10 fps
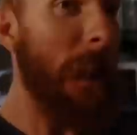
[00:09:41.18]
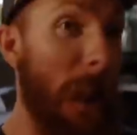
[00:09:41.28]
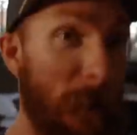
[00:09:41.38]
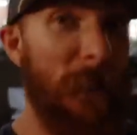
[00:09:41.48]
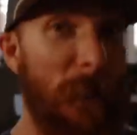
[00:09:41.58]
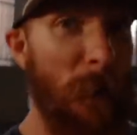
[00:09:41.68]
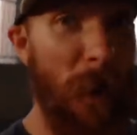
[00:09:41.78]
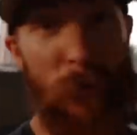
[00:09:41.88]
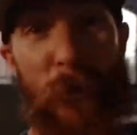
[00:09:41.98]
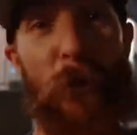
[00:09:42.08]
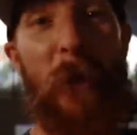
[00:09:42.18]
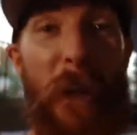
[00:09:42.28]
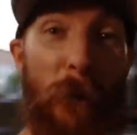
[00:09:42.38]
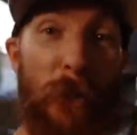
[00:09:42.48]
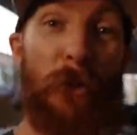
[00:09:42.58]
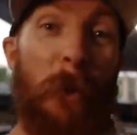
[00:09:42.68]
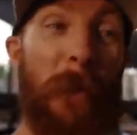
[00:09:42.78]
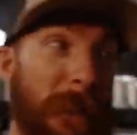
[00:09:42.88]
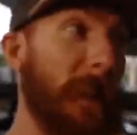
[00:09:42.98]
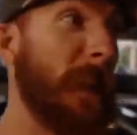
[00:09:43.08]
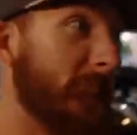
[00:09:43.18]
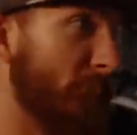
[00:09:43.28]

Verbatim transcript: Now I see why there's so many no swimming signs